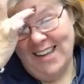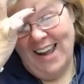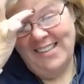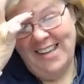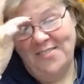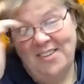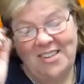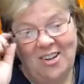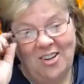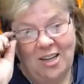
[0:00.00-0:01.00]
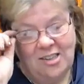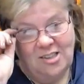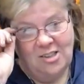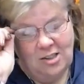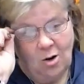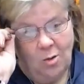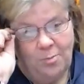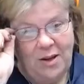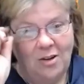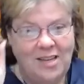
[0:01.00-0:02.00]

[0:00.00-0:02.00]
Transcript: have to chuckle because Scorpios,